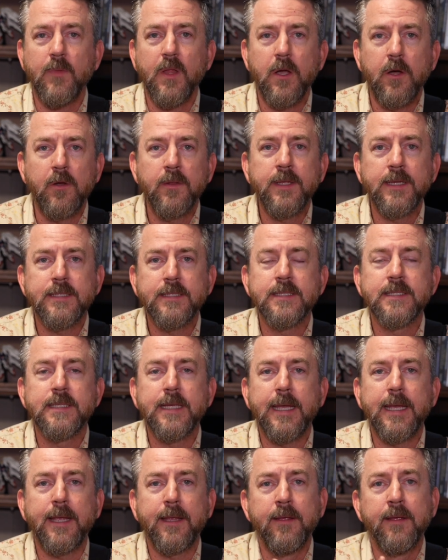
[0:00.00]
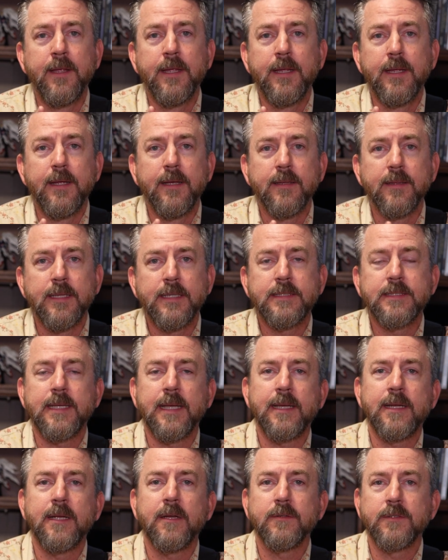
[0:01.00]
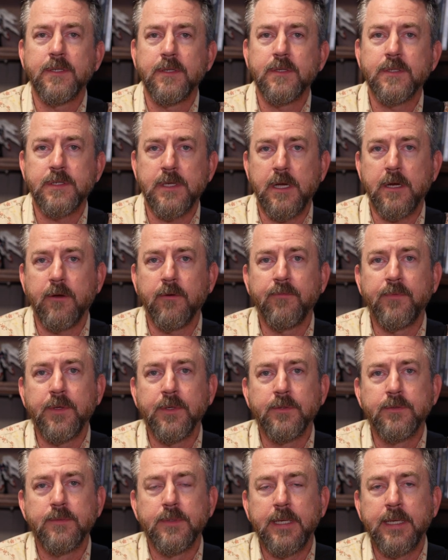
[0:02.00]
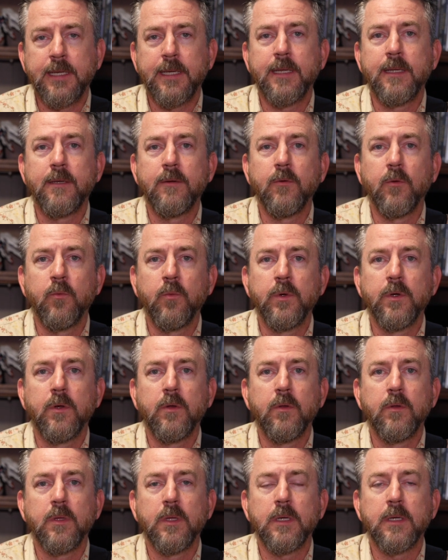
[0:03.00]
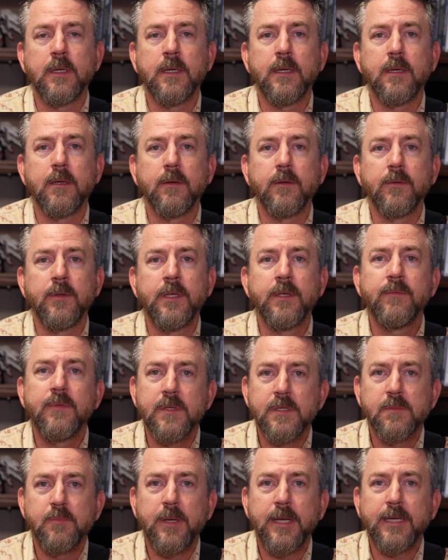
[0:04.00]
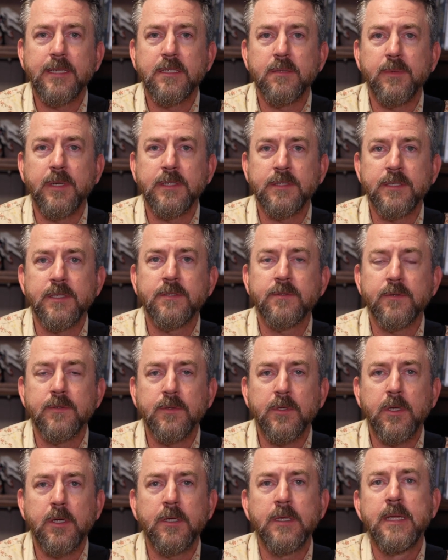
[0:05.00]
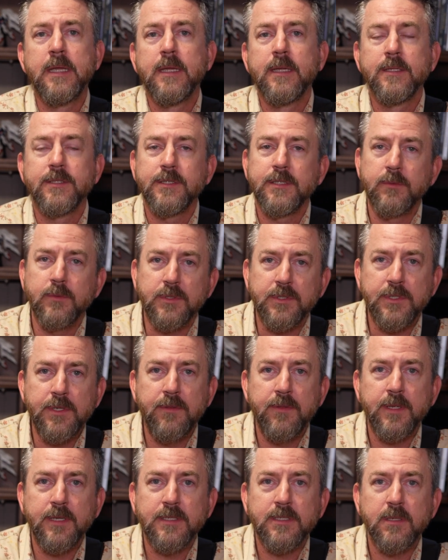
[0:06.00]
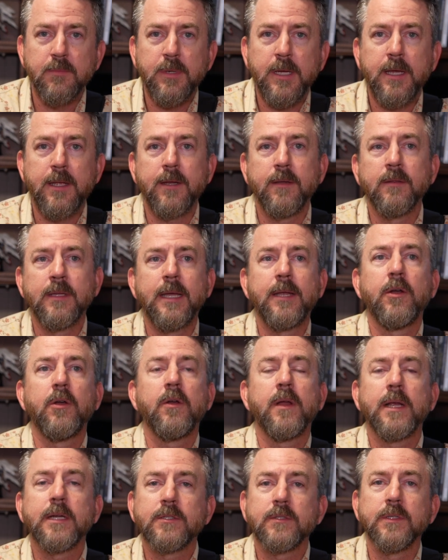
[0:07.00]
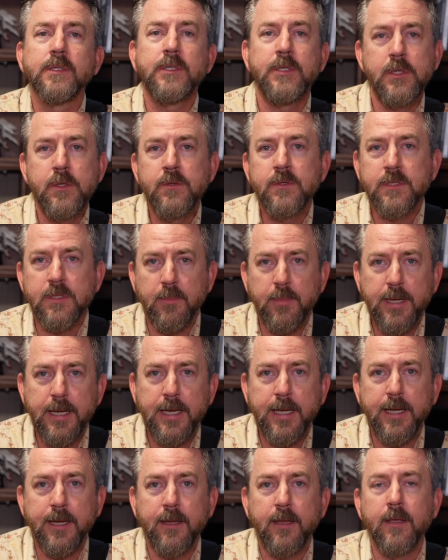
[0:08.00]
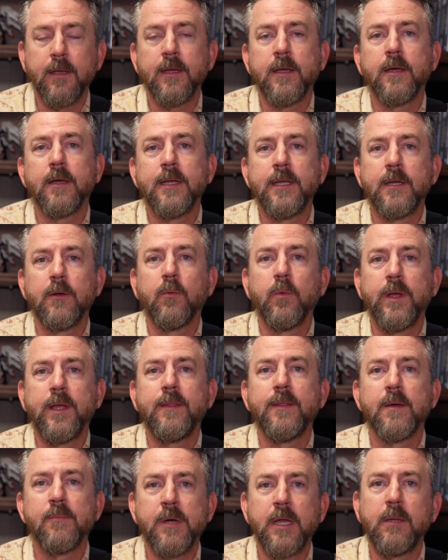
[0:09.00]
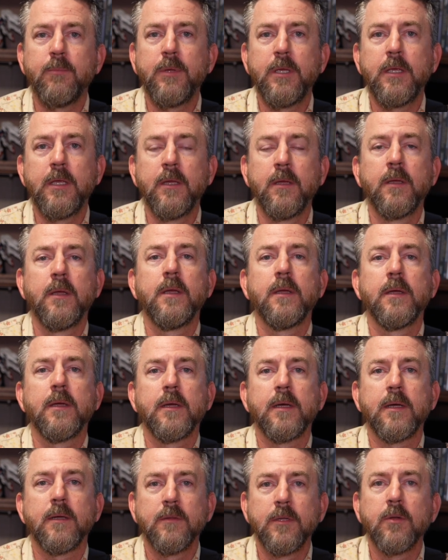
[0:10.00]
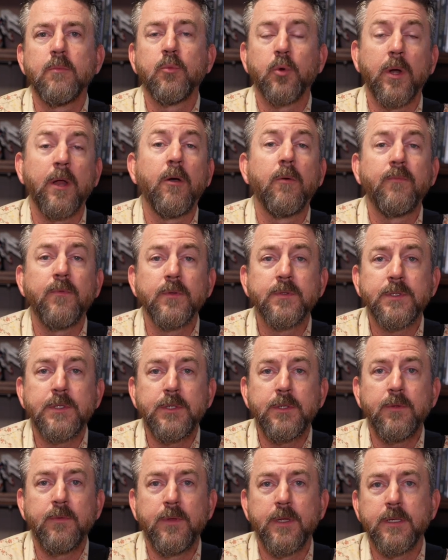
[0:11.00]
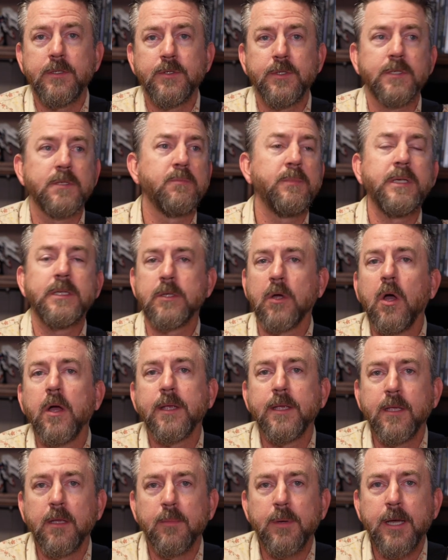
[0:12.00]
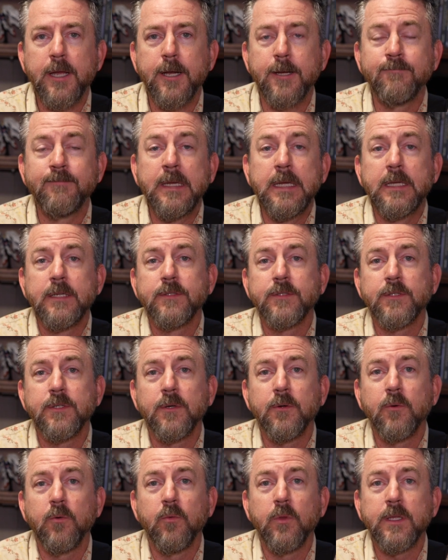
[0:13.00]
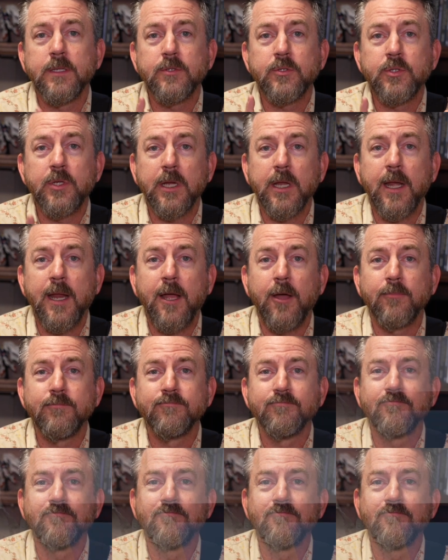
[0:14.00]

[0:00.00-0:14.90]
All that to say, let's head out to the soccer field and we'll give this bag to my sister-in-law, see what she thinks about it, let her actually use the bag in a way that might be a little more helpful to you than just me talking about it. So let's check it out.